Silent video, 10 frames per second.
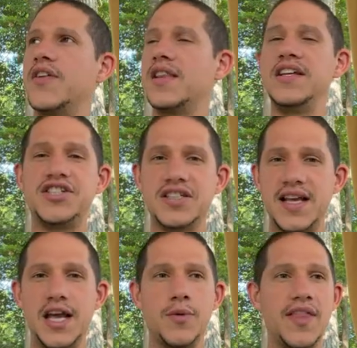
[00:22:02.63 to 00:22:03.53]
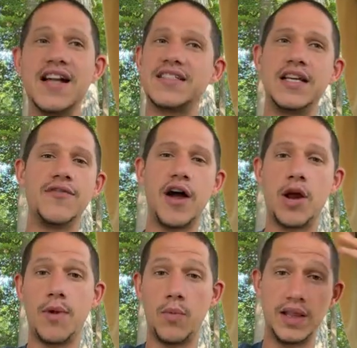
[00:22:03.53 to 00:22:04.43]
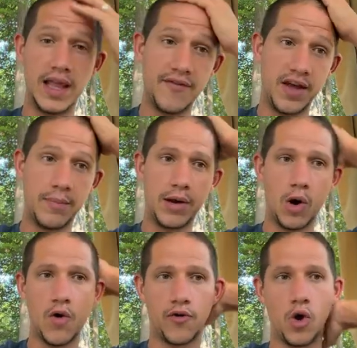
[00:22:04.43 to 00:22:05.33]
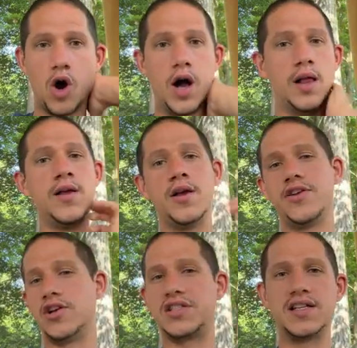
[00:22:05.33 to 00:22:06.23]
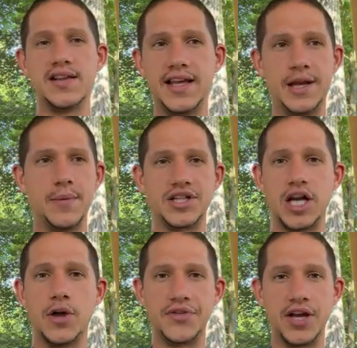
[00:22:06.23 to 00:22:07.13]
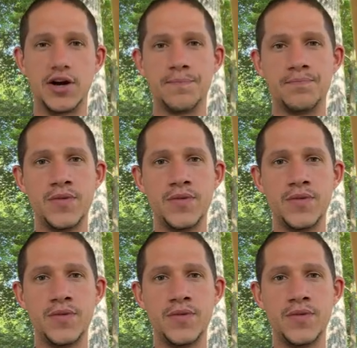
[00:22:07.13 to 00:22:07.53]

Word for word: of it leaches in, well, that's the environment we live in. But overall, you're still eating much healthier.